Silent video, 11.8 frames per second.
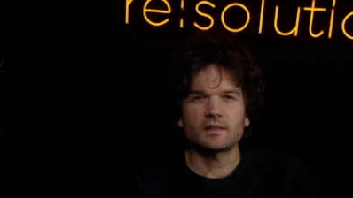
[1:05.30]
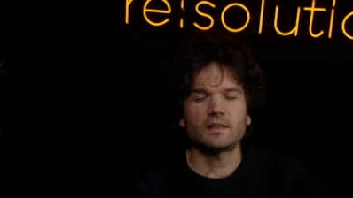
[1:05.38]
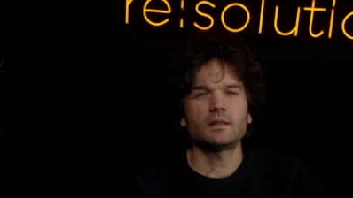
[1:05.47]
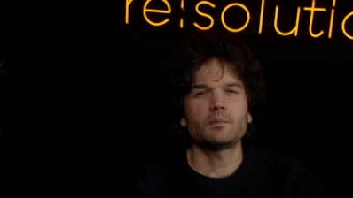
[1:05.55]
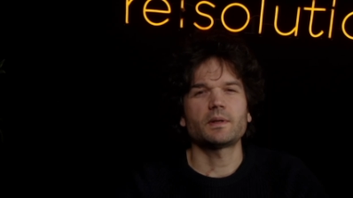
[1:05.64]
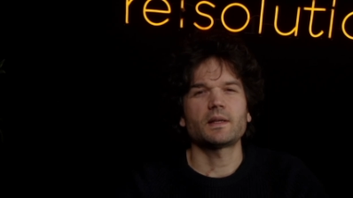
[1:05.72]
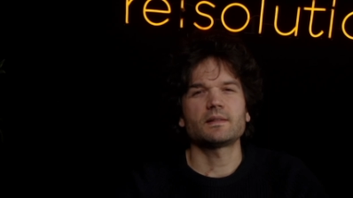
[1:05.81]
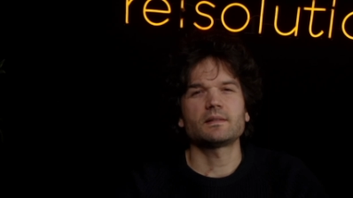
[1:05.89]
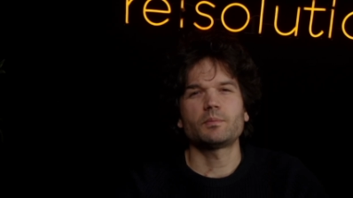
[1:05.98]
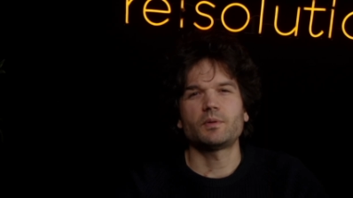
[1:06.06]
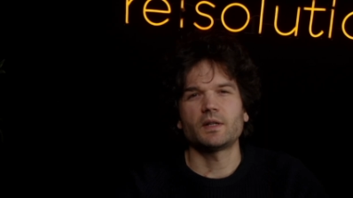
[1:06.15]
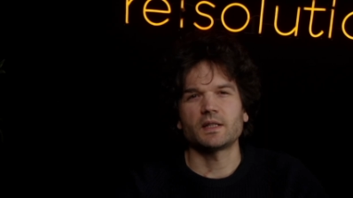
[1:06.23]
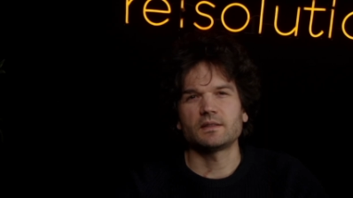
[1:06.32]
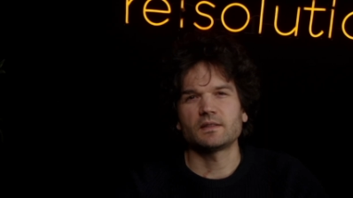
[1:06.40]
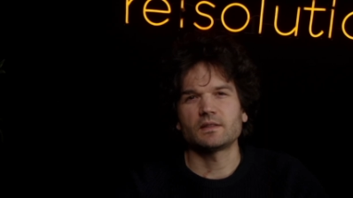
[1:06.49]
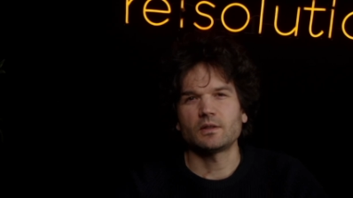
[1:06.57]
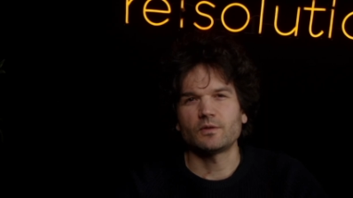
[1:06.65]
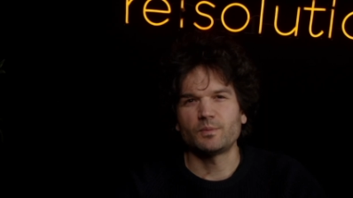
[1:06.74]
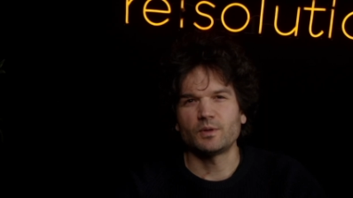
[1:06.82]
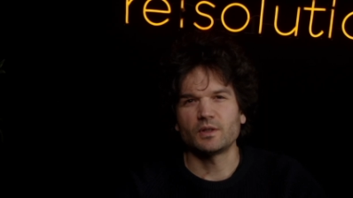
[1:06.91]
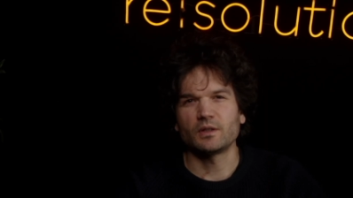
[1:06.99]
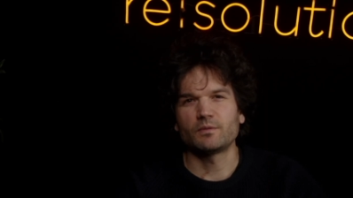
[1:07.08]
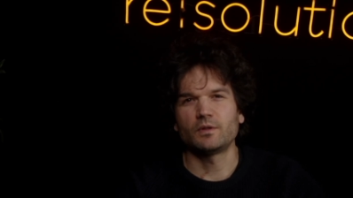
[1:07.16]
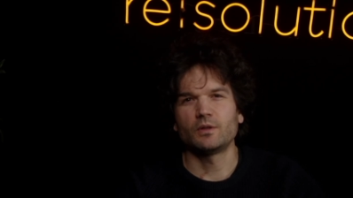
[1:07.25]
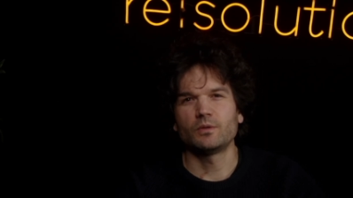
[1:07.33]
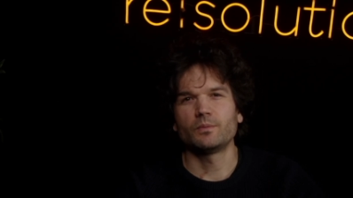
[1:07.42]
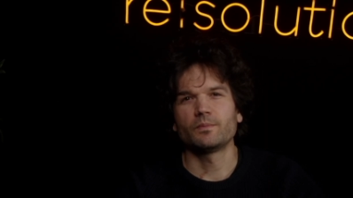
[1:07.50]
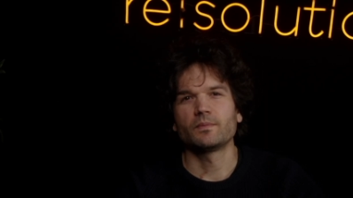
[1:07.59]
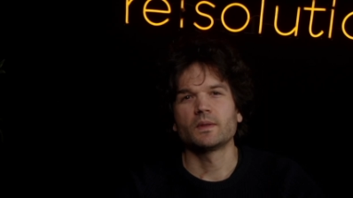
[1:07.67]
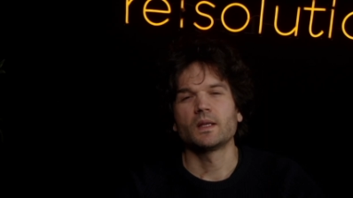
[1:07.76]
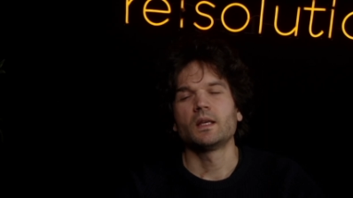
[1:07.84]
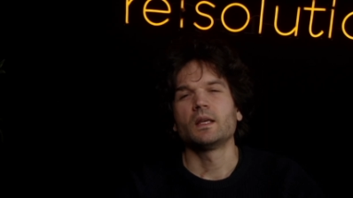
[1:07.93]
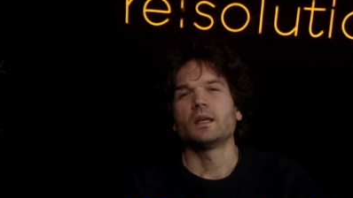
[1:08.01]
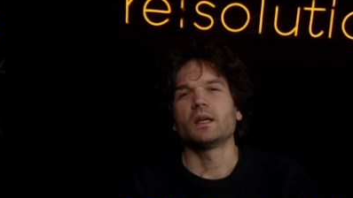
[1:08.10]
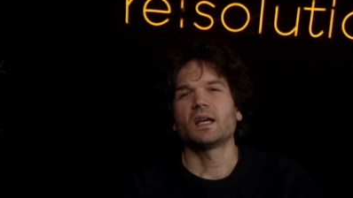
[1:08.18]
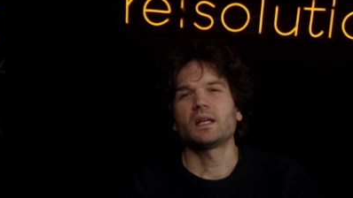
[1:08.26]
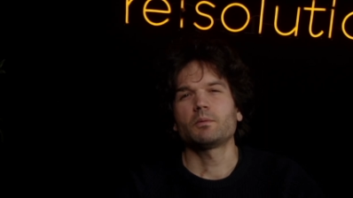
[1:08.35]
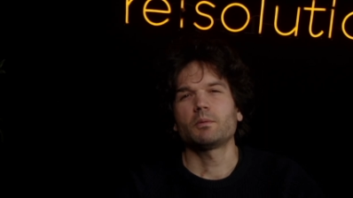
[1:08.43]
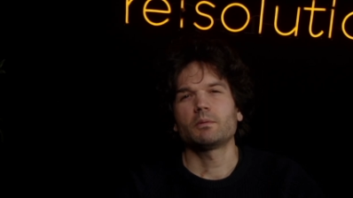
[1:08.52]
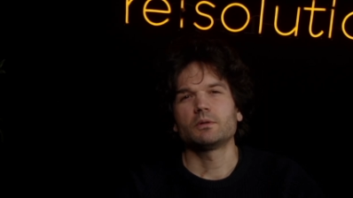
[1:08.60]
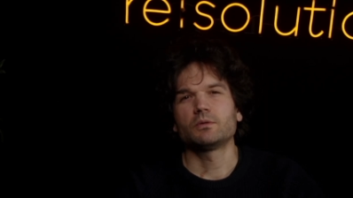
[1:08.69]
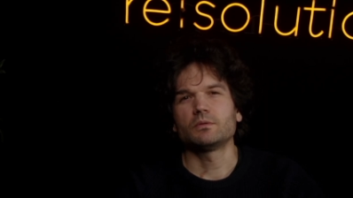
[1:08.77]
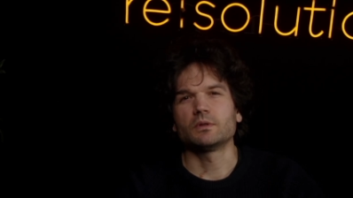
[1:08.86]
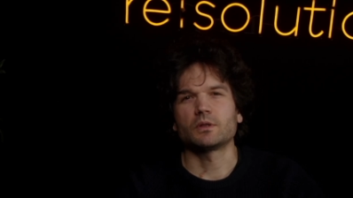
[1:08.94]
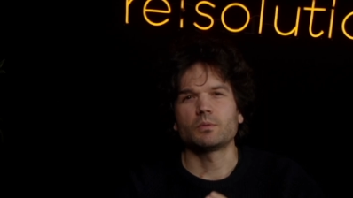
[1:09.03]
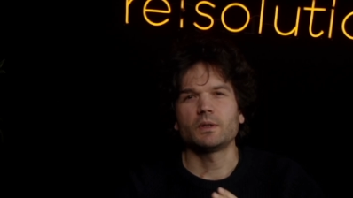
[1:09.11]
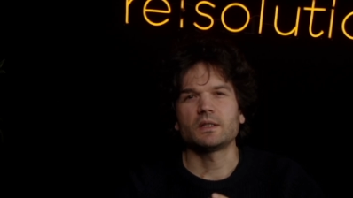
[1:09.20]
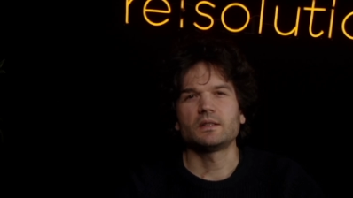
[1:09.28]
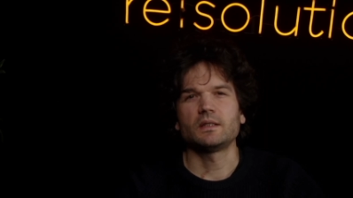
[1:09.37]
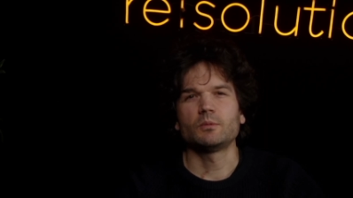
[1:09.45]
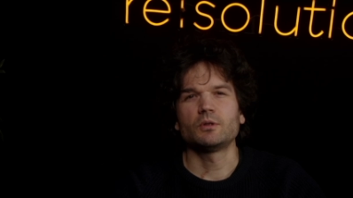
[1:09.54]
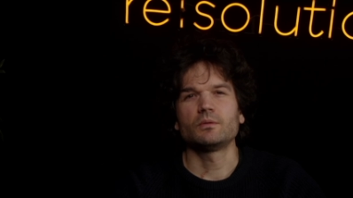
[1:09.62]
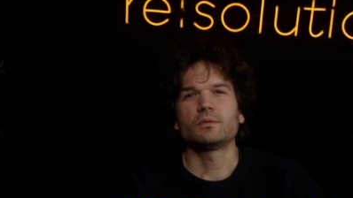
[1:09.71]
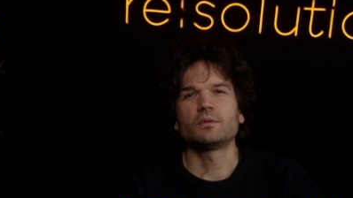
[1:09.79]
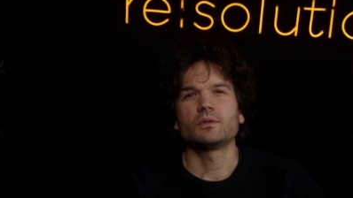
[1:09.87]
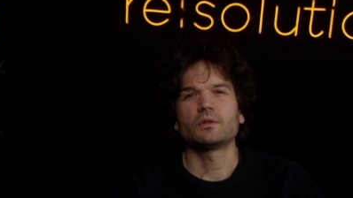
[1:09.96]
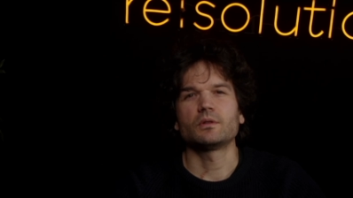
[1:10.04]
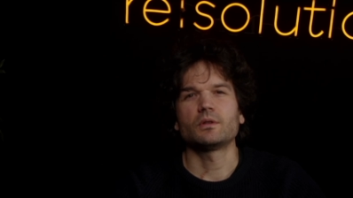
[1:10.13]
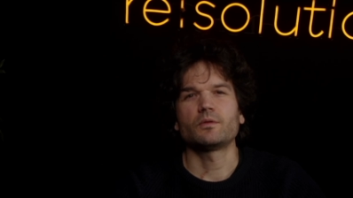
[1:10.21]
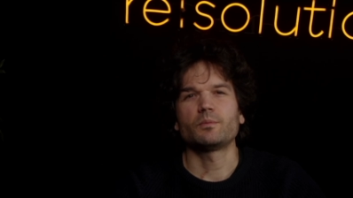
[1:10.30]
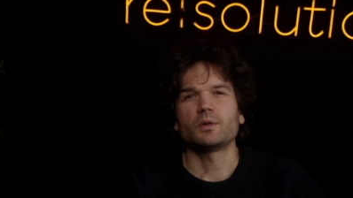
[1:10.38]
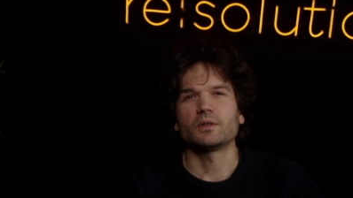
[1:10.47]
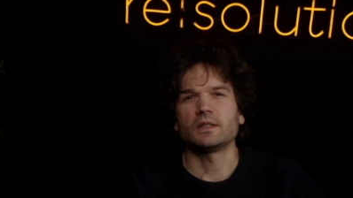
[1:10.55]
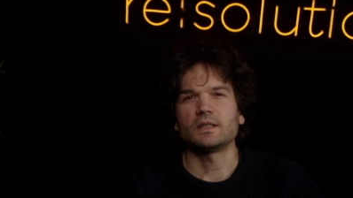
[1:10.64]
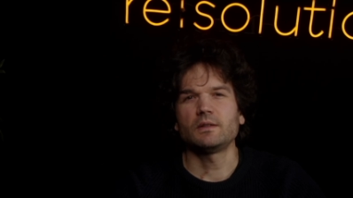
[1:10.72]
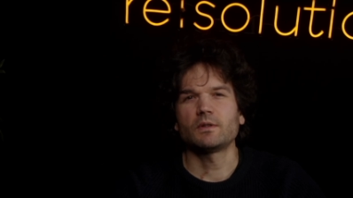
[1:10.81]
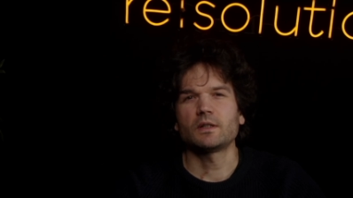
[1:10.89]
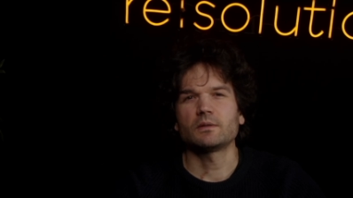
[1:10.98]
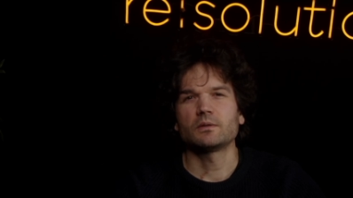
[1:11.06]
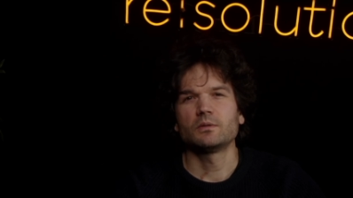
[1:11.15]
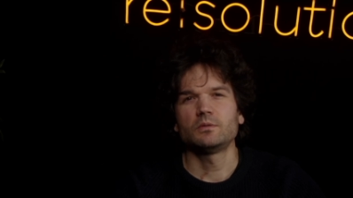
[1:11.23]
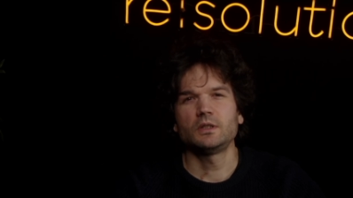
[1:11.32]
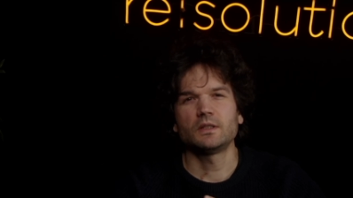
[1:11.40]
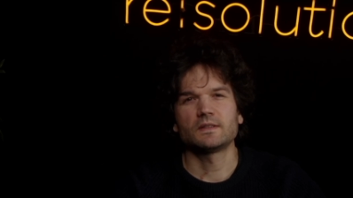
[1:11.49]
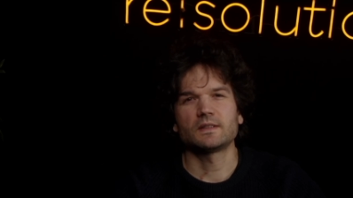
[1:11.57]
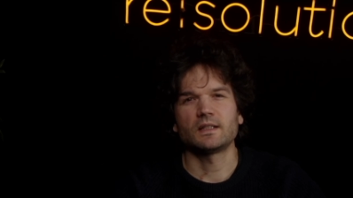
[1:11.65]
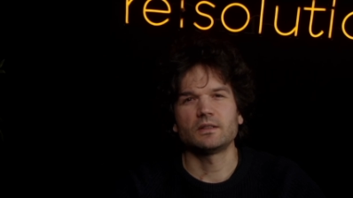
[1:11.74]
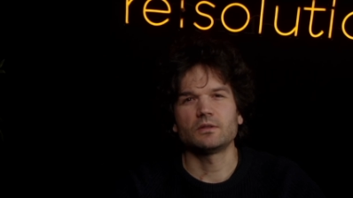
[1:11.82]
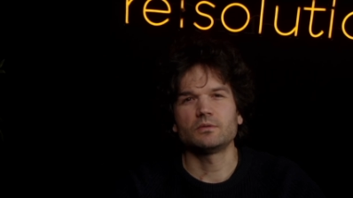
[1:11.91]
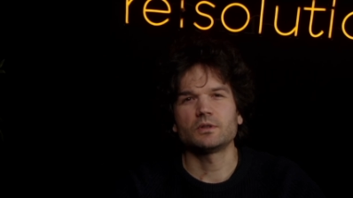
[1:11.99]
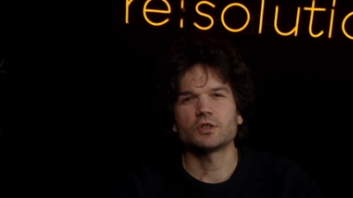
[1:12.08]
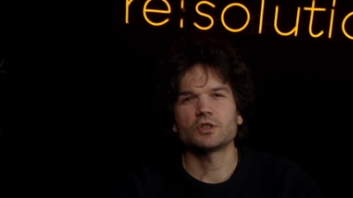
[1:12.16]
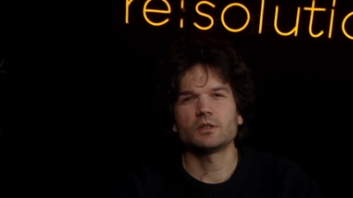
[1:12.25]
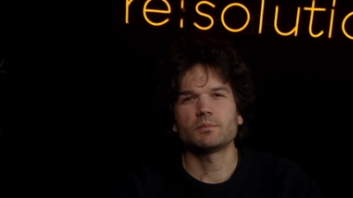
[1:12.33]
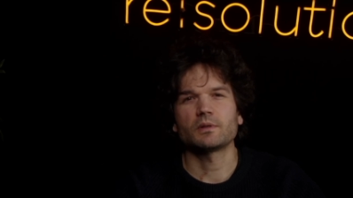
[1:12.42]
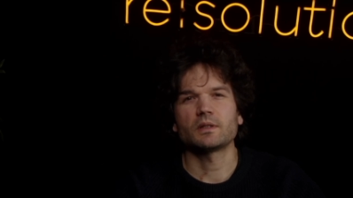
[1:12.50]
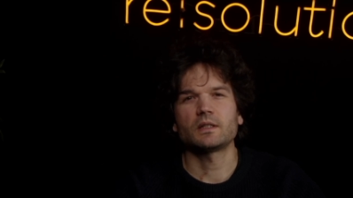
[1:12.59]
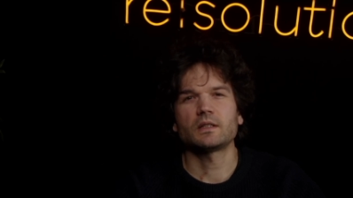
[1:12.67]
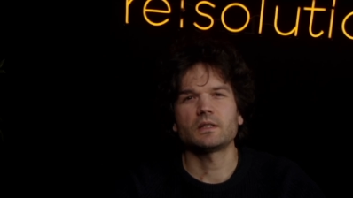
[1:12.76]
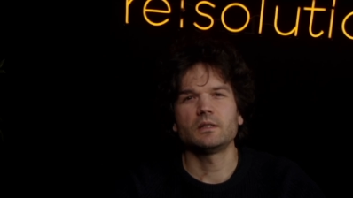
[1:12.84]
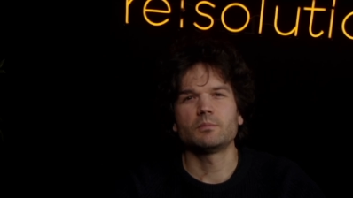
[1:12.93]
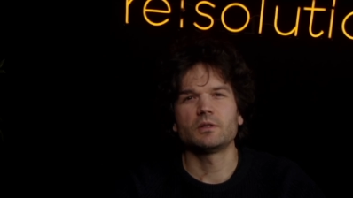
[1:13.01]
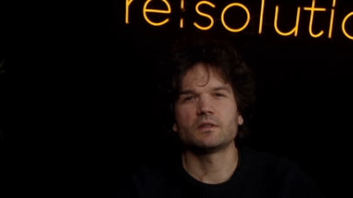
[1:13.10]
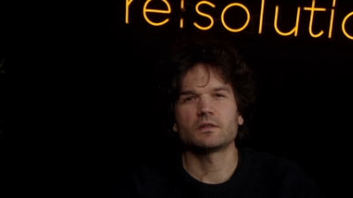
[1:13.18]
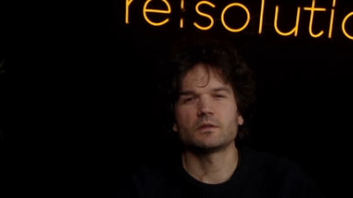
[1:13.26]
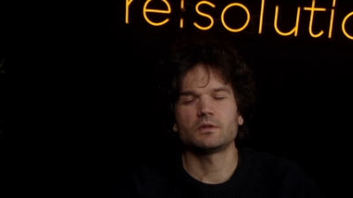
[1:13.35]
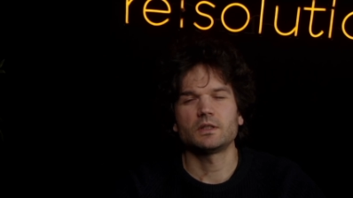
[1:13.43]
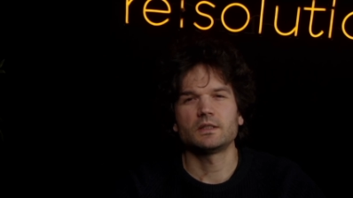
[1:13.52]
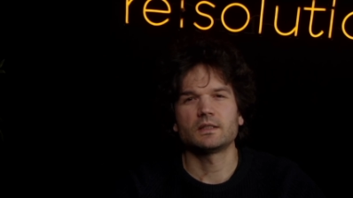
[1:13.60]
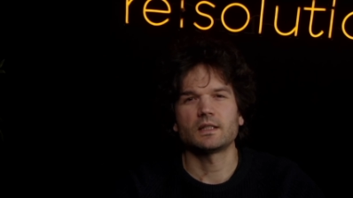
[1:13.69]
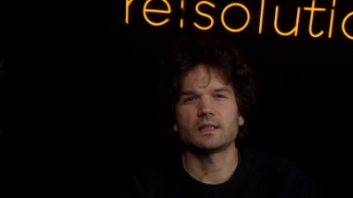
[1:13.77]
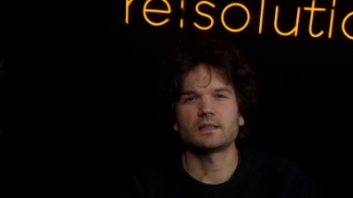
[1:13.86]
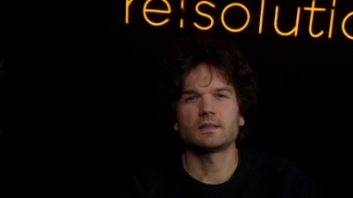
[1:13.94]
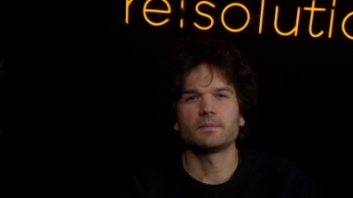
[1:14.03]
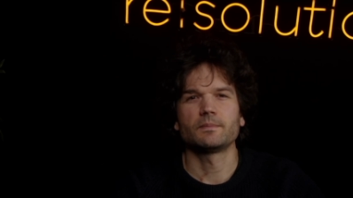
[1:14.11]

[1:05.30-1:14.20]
and a best practice offboarding flow. And we will do a quick demo, offboard a leaver, reassign ownership, and keep history intact.